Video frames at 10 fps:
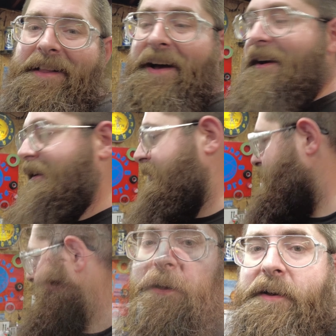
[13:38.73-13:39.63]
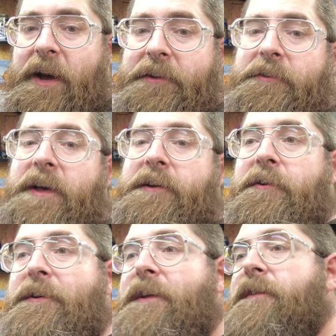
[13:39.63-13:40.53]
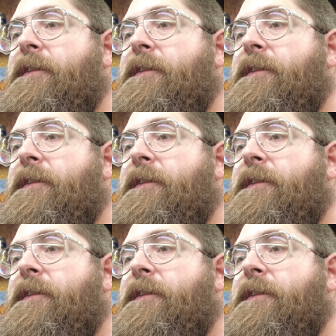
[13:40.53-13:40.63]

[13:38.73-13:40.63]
lying. I knew that going into